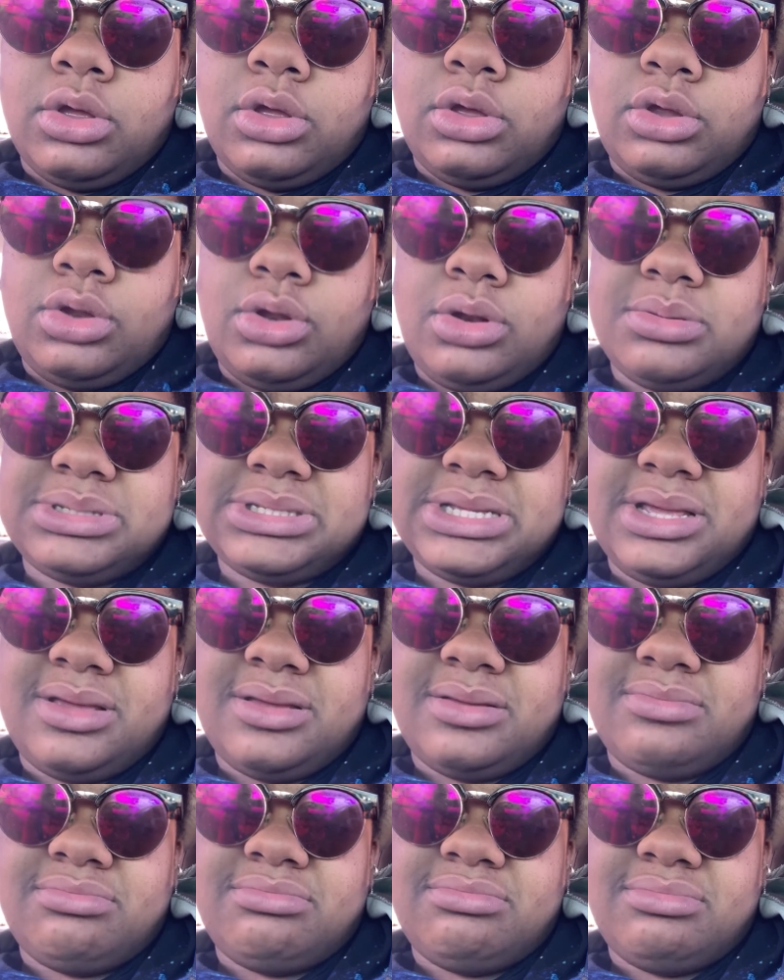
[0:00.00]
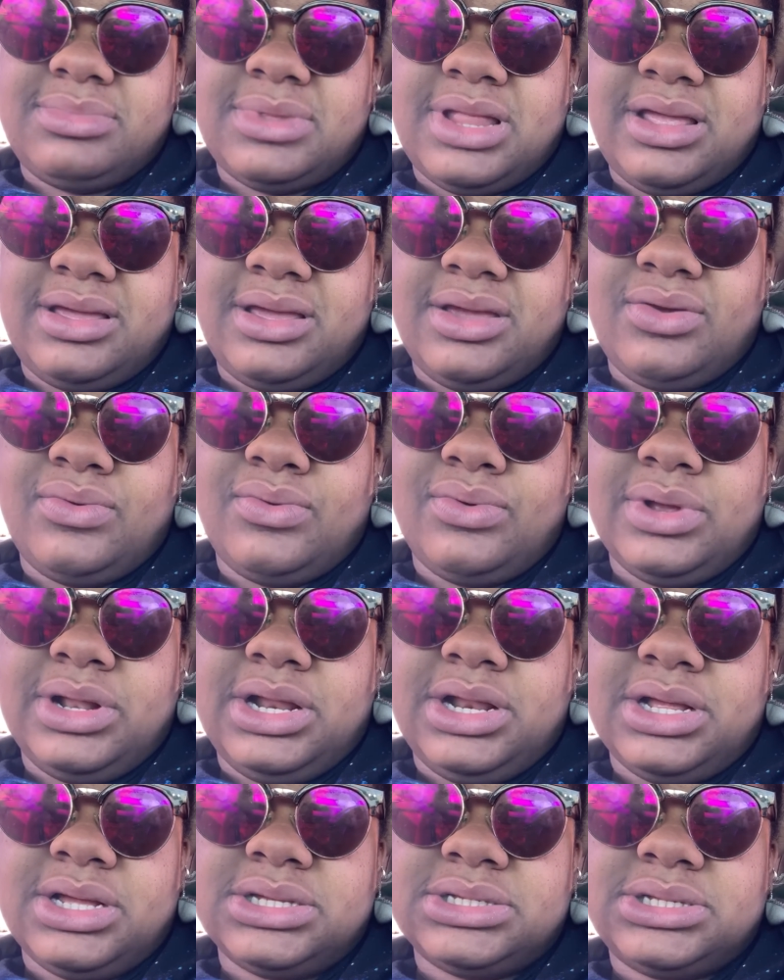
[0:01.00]
you know what I'm saying? Like it
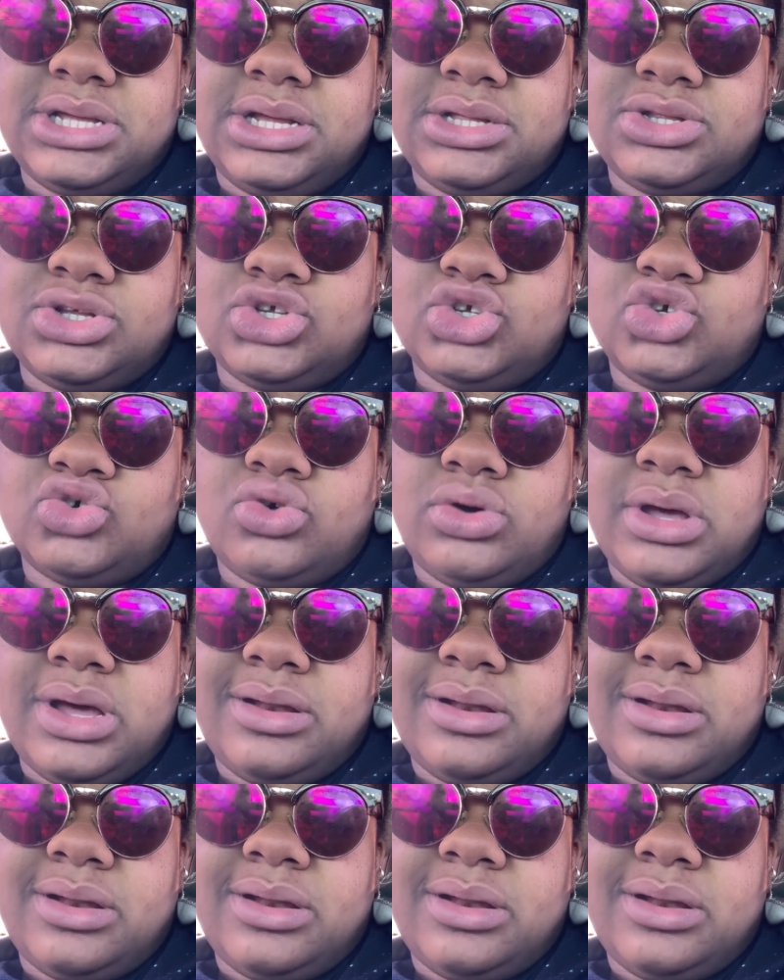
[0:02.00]
really does take the joy